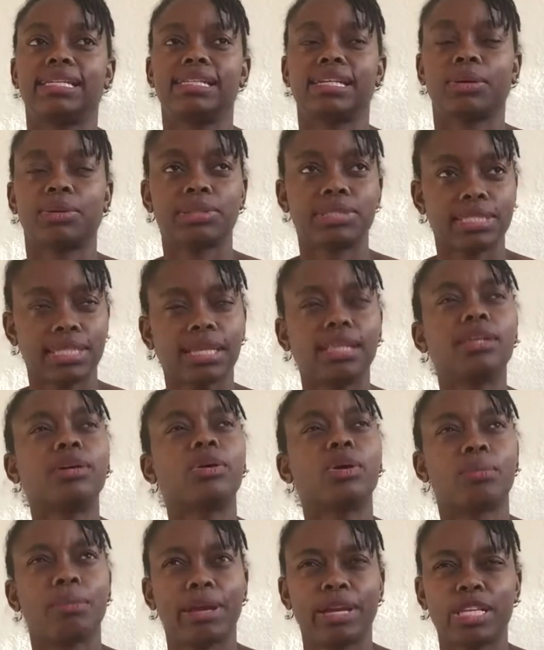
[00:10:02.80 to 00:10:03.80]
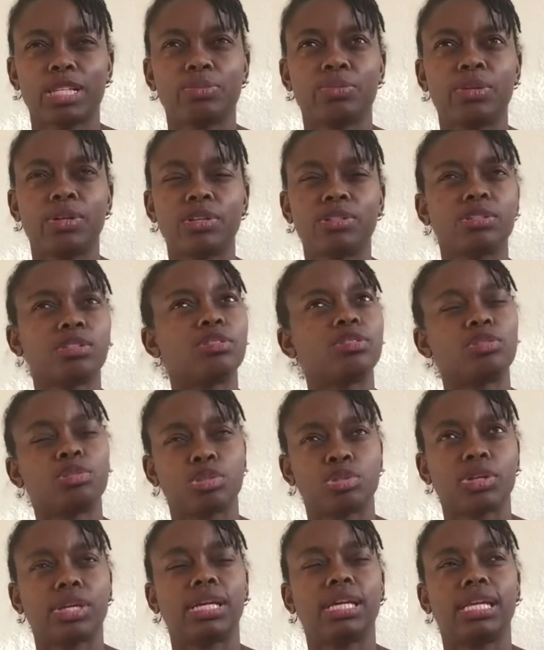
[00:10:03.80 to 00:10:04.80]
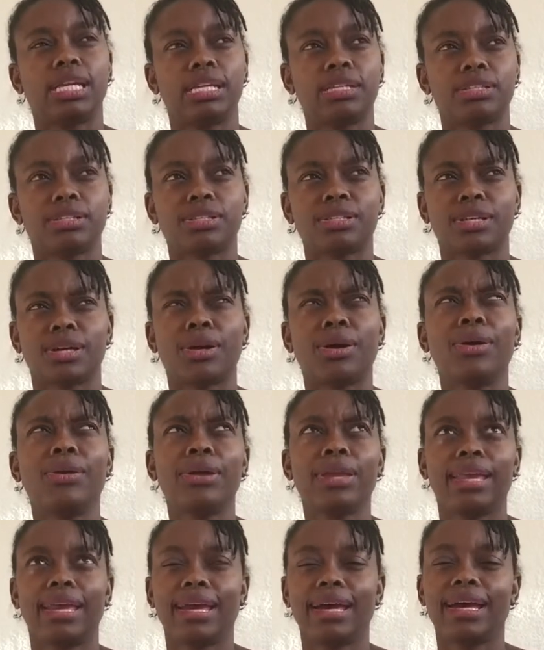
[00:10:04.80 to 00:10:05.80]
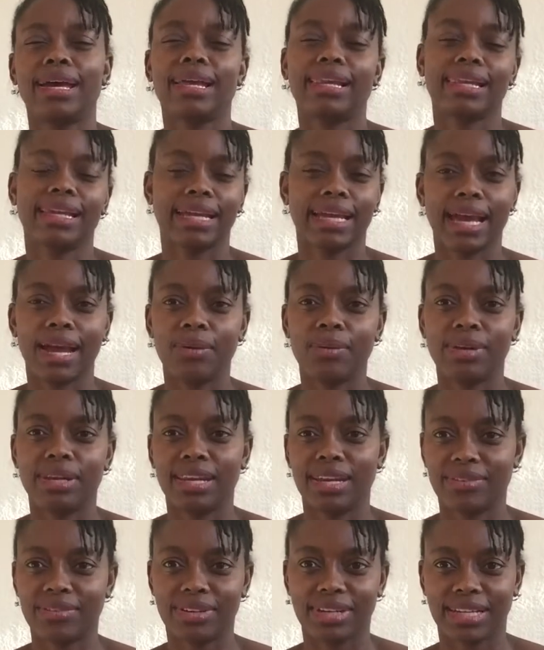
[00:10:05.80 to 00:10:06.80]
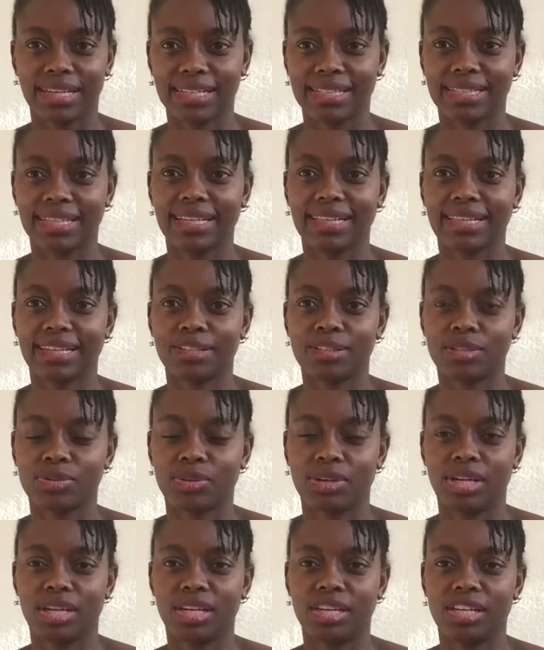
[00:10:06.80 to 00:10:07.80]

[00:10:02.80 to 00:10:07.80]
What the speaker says: I was telling her my experience on the train, and she's like, oh yeah, like I would never like take that train.